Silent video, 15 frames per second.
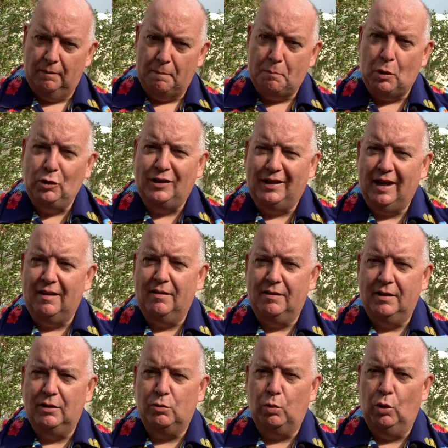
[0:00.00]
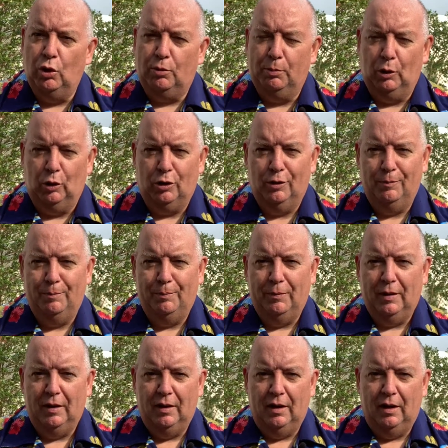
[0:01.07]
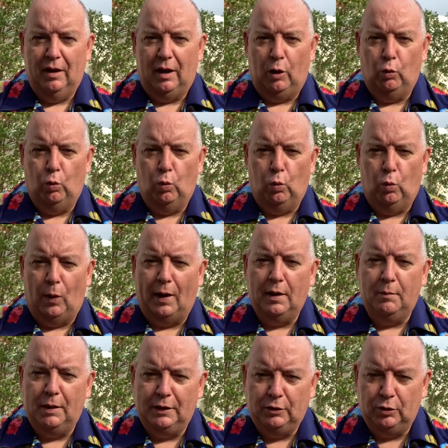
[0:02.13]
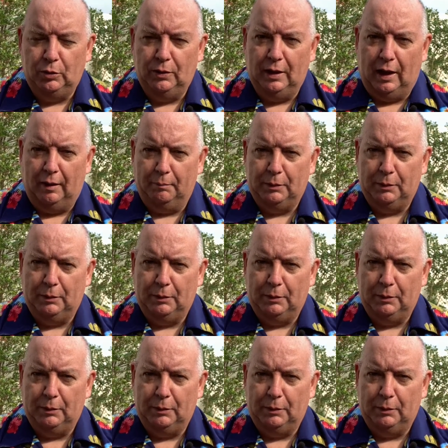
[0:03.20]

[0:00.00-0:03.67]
Putting together this workbook. Why am I doing that?